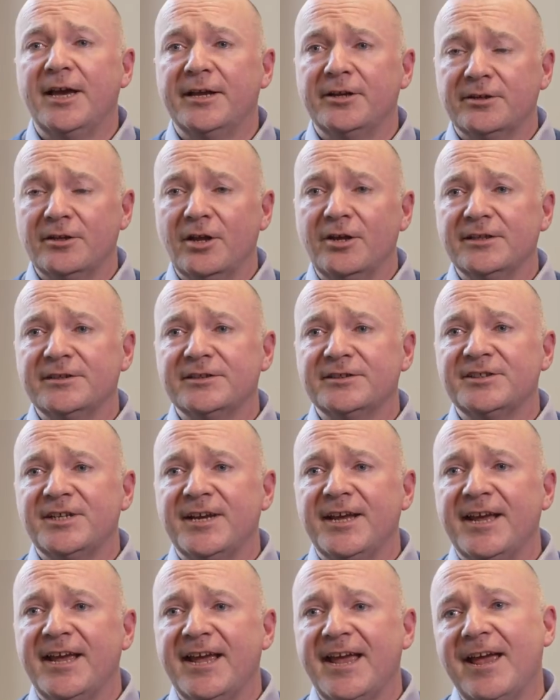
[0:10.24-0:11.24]
and I'd like to
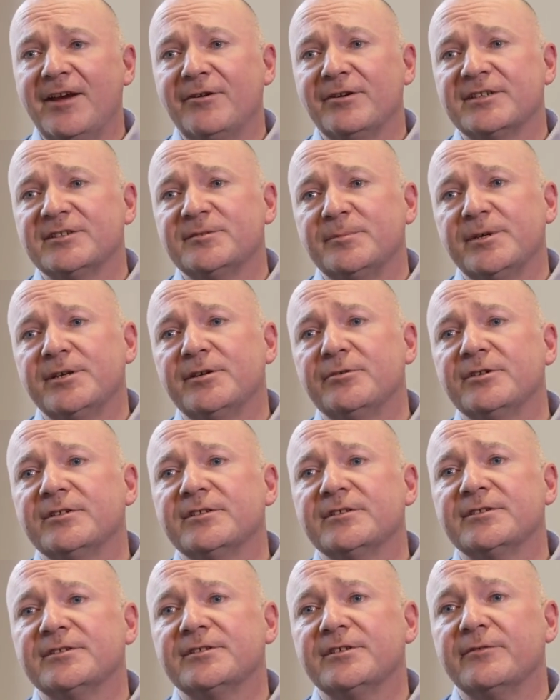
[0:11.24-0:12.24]
share our
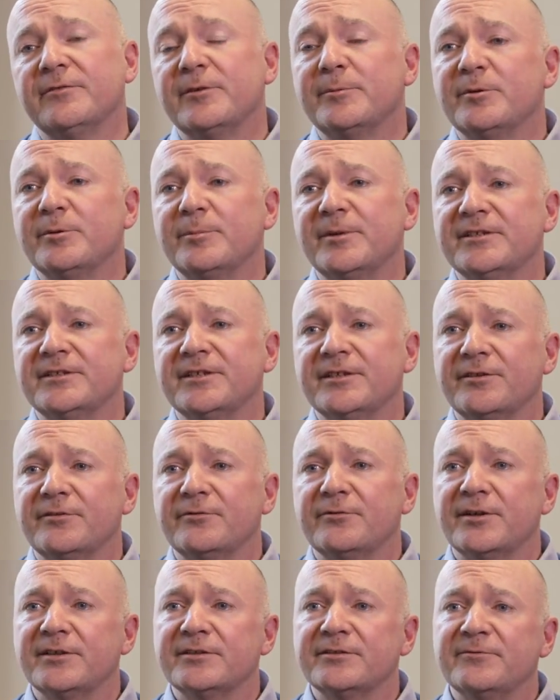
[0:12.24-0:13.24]
experience of implementing the
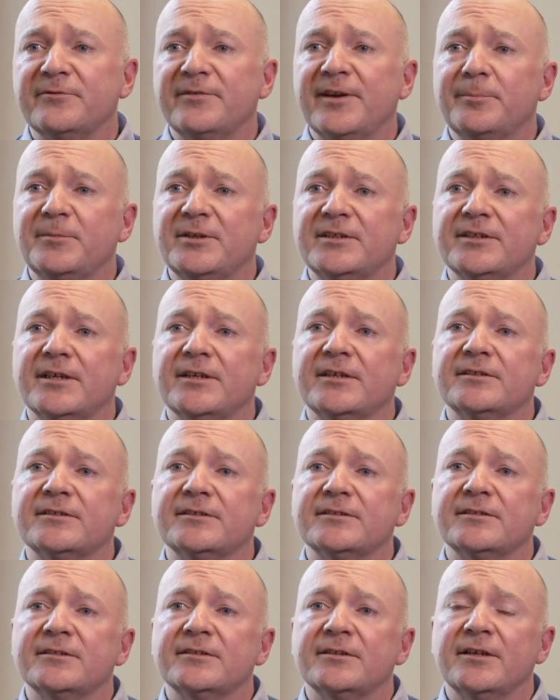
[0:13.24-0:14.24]
Friends and Family
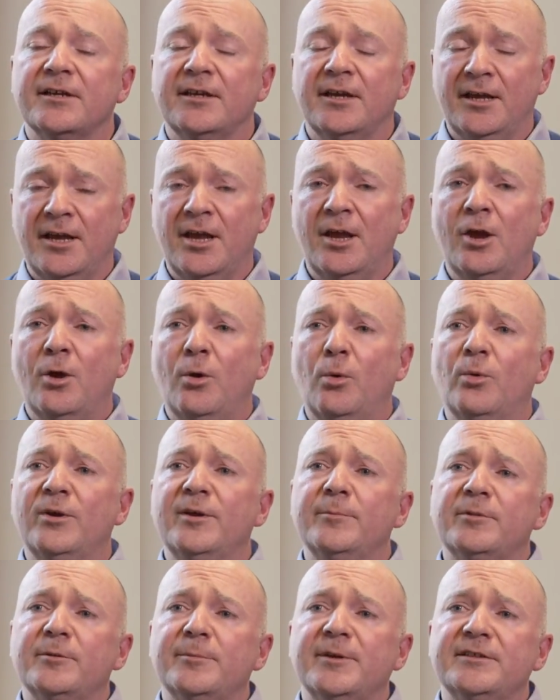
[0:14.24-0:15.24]
Test. We
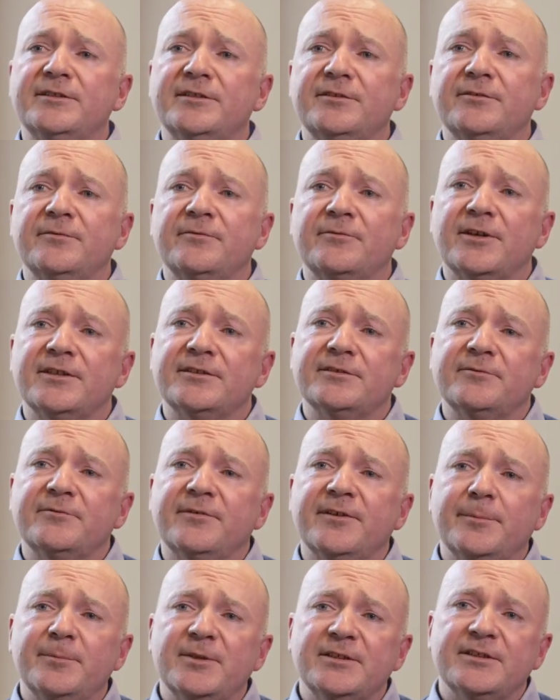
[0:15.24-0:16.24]
implemented the Friends and
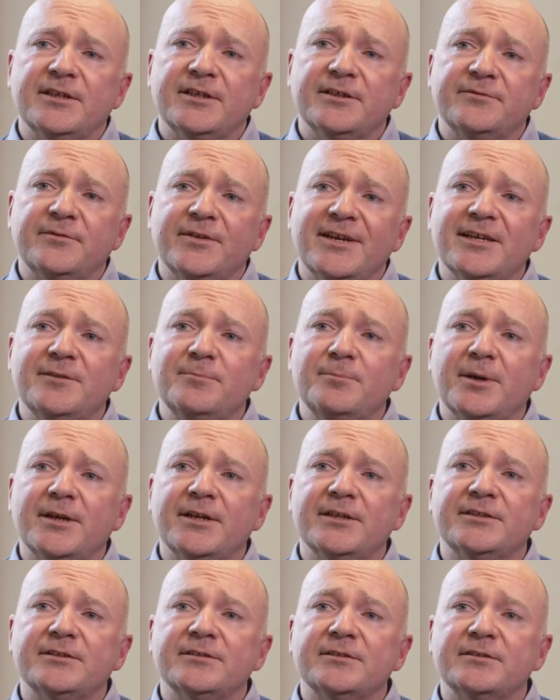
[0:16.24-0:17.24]
Family Test for
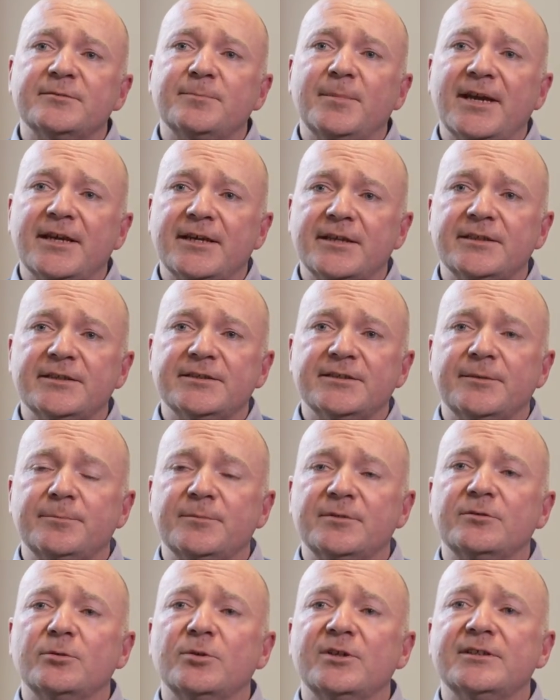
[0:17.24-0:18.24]
inpatients back in
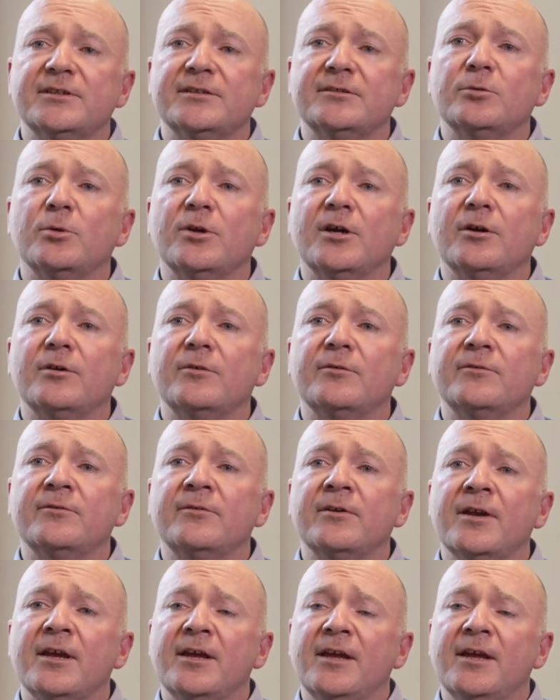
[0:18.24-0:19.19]
December 2012